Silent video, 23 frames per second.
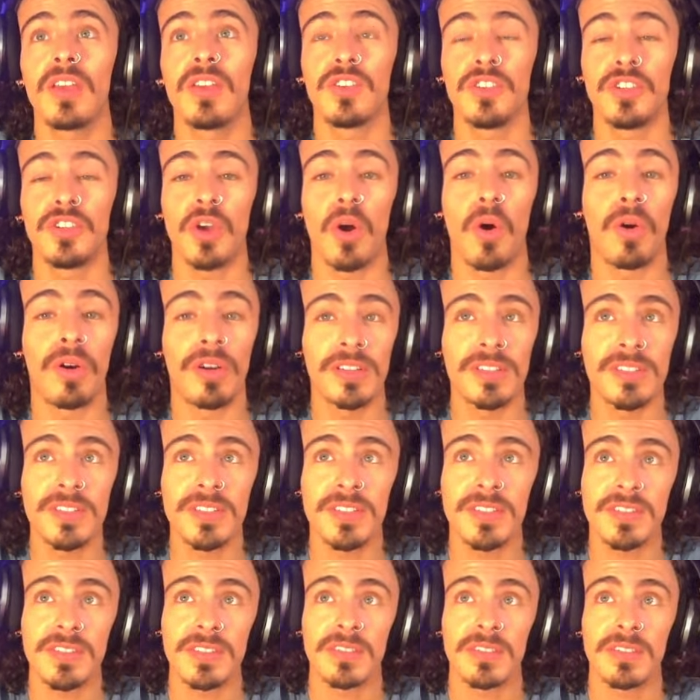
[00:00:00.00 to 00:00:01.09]

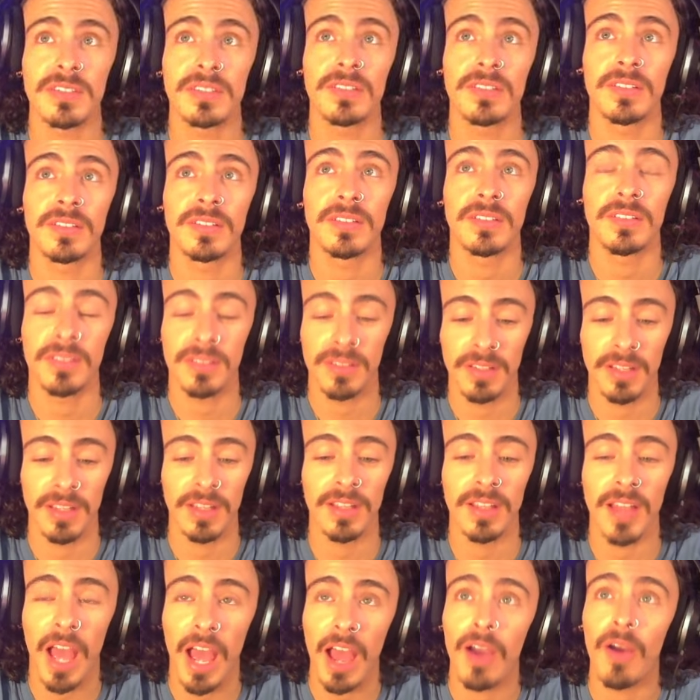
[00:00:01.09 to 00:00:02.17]
yawns.
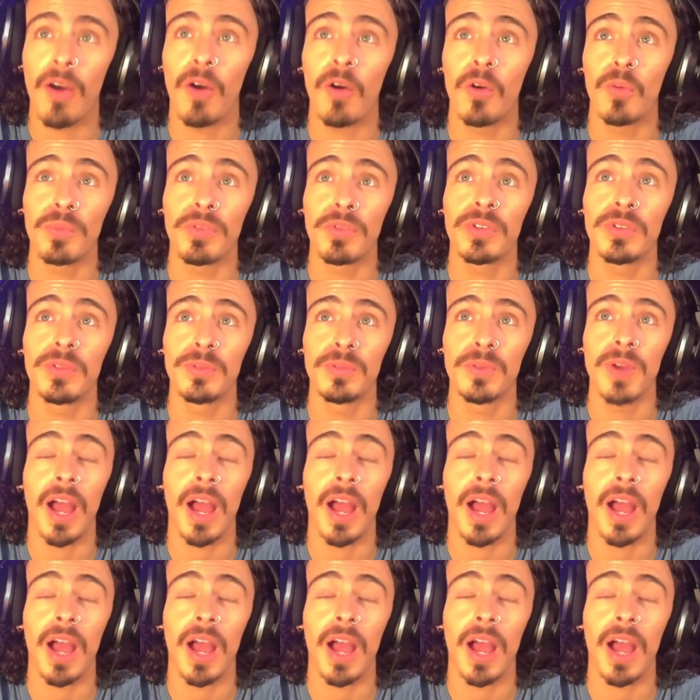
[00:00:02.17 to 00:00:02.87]
I hope you